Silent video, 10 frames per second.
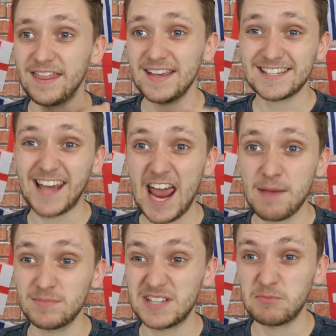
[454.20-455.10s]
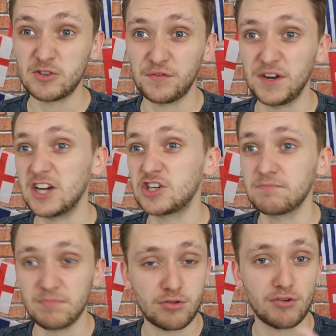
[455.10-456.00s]
This game seems to
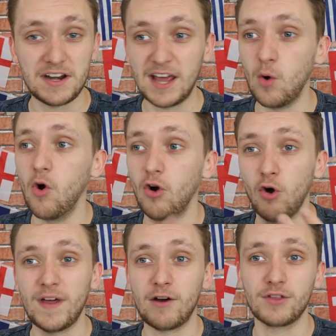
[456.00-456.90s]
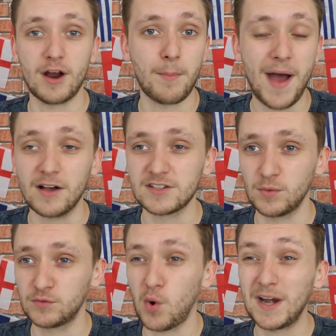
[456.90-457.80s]
finish 3-0 or there or
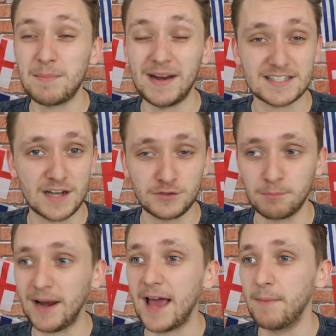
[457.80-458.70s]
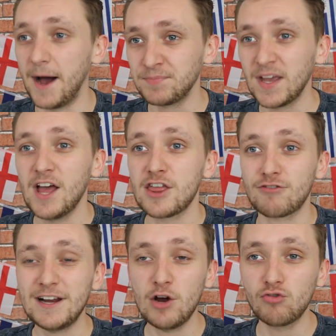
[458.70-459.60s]
thereabouts with 20 minutes left to play, but
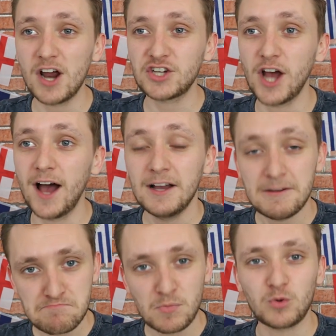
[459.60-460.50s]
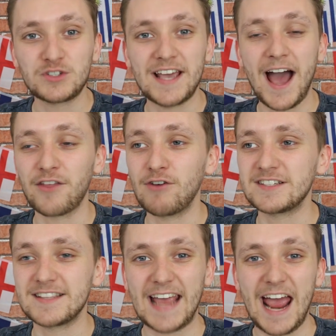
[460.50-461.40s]
3-0 Russia. We'll see how the
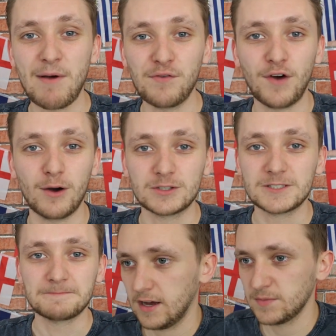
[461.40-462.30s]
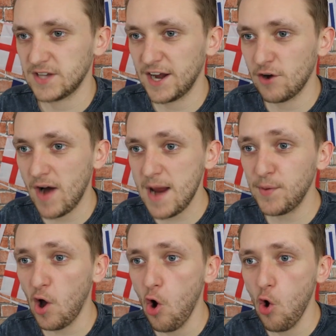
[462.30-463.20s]
rest of the game unfolds. Here comes Saudi
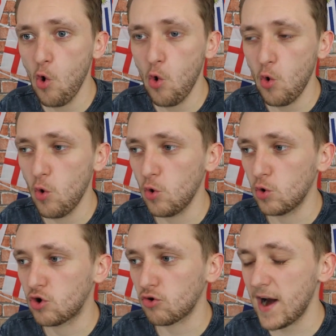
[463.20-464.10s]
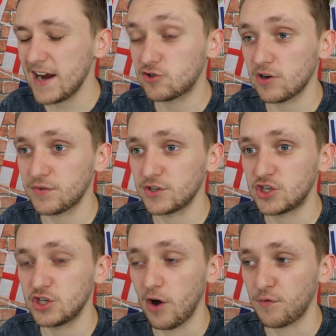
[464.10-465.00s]
Arabia. Oh, great
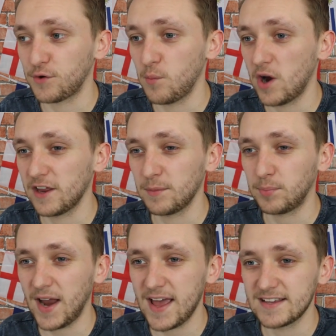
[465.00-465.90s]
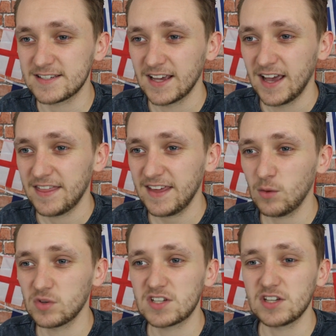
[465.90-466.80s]
driven shot from one of the players. I
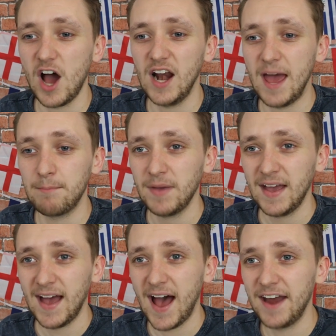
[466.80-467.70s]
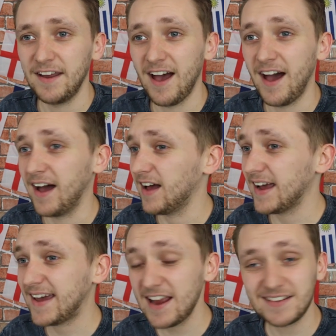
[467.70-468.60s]
think it was Salem. And
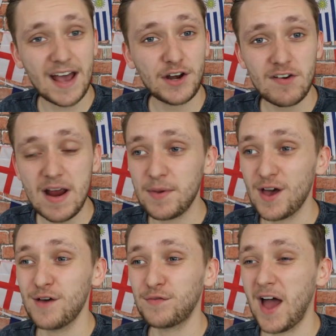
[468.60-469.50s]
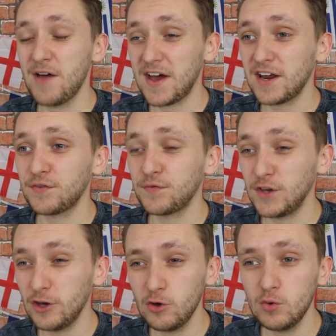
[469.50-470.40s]
again, Saudi Arabia have had a
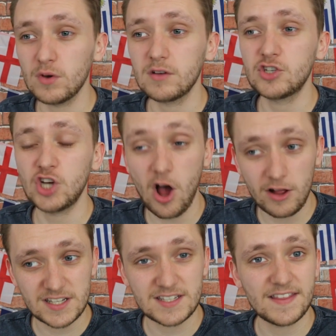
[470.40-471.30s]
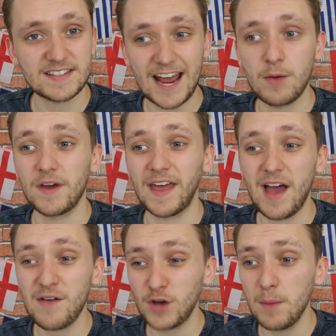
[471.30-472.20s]
few chances in this game where
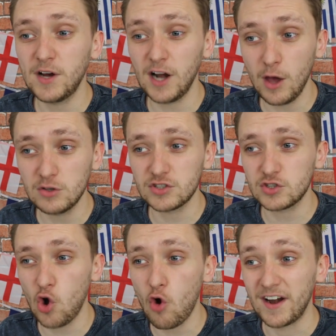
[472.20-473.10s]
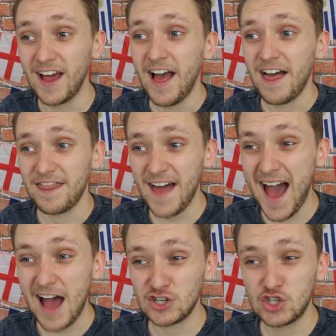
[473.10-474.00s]
they have come close to scoring.
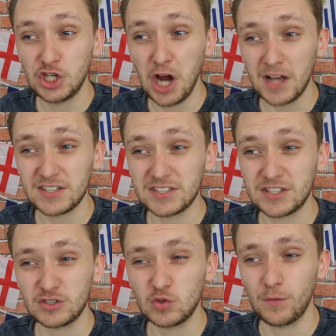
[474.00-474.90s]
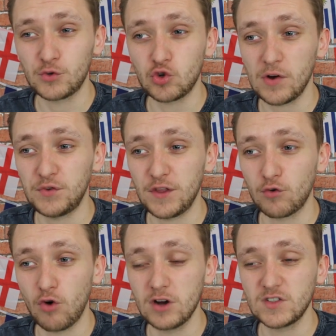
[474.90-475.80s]
That just sort of
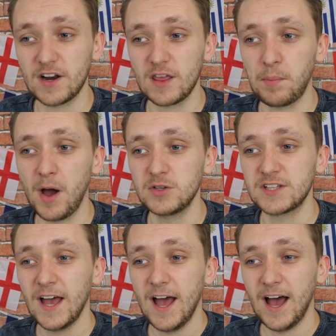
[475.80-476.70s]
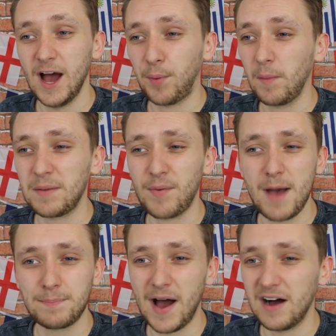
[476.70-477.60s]
drifted the wrong side of the post, probably
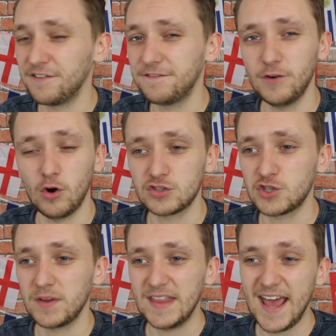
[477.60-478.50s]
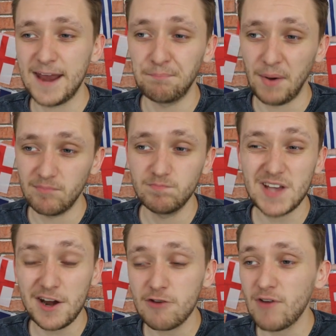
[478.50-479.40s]
by about a foot or 2 in the end.
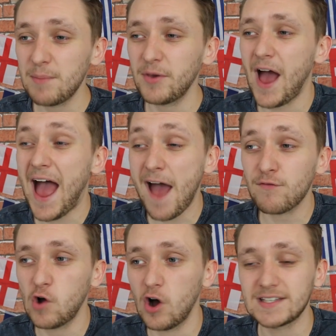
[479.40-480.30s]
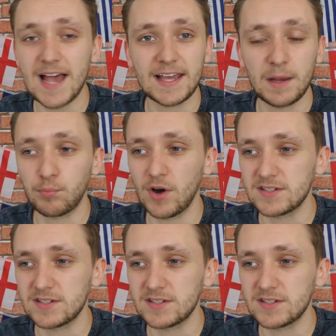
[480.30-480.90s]
But Saudi Arabia have got attacking